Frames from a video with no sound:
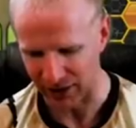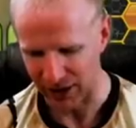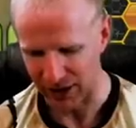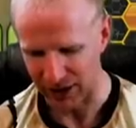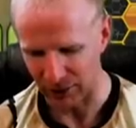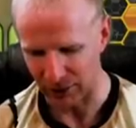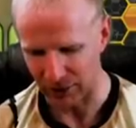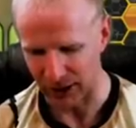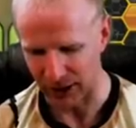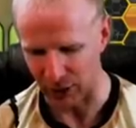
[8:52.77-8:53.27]
They
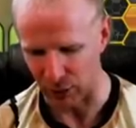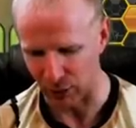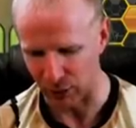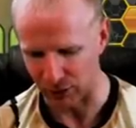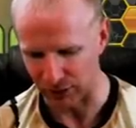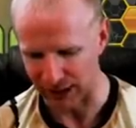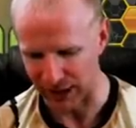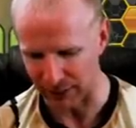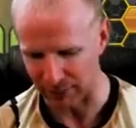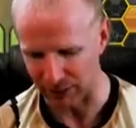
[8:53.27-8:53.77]
were kind of
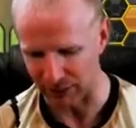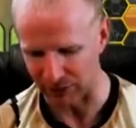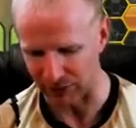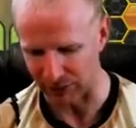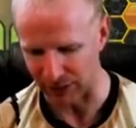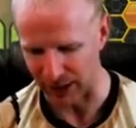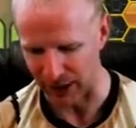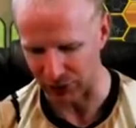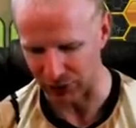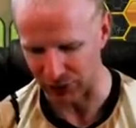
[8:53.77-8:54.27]
overlapping from the
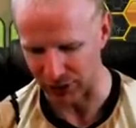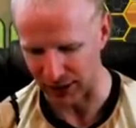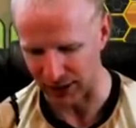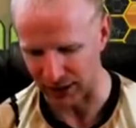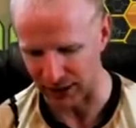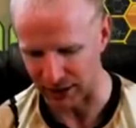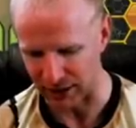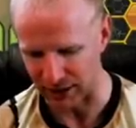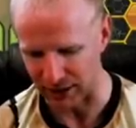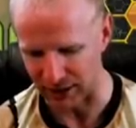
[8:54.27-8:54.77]
outside and
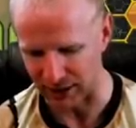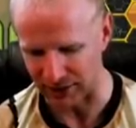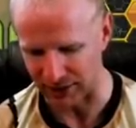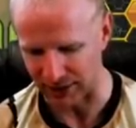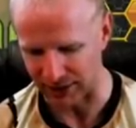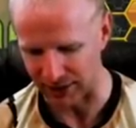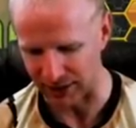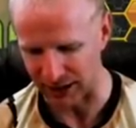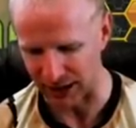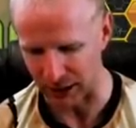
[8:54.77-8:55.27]
then the inside
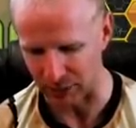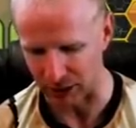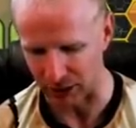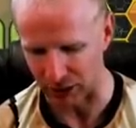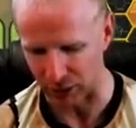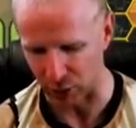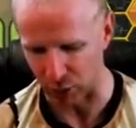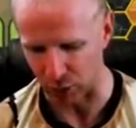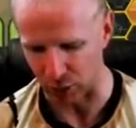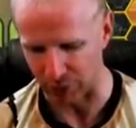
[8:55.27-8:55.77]
to get them into the
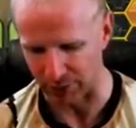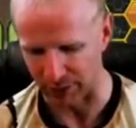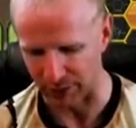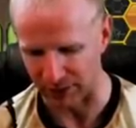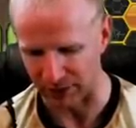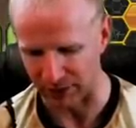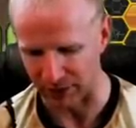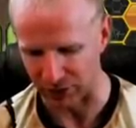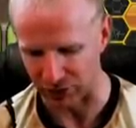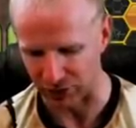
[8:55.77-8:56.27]
core of the base
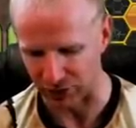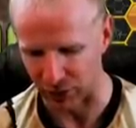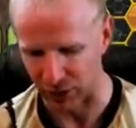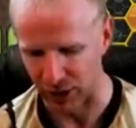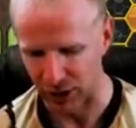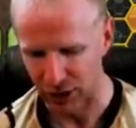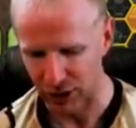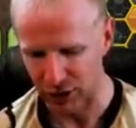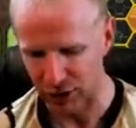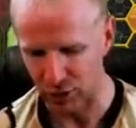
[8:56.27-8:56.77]
there. So
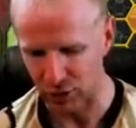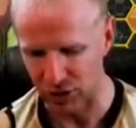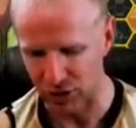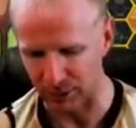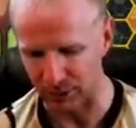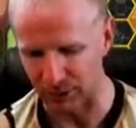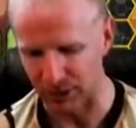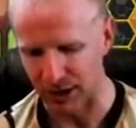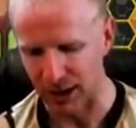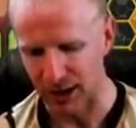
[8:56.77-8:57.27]
two jumps.